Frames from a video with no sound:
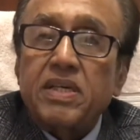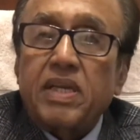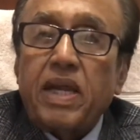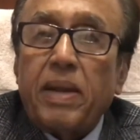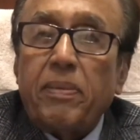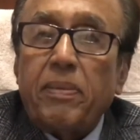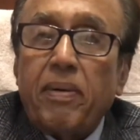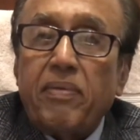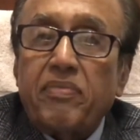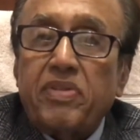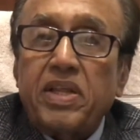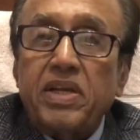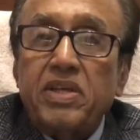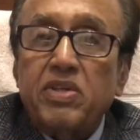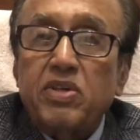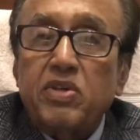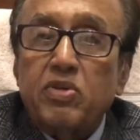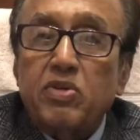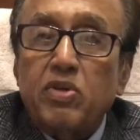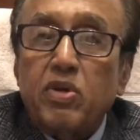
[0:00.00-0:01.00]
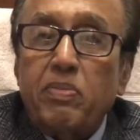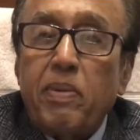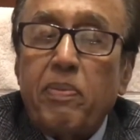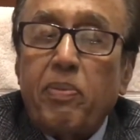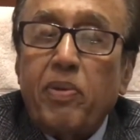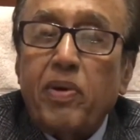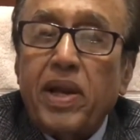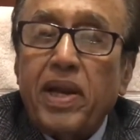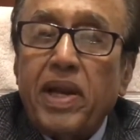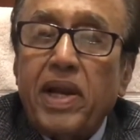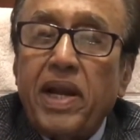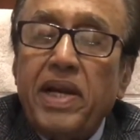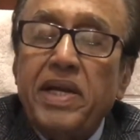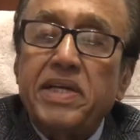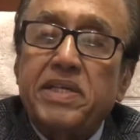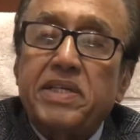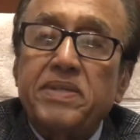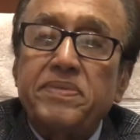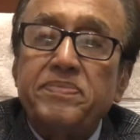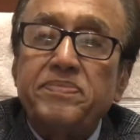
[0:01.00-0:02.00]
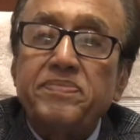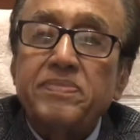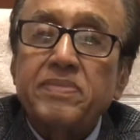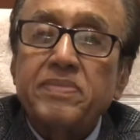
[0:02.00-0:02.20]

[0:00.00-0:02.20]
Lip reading: type of thing should be put an end.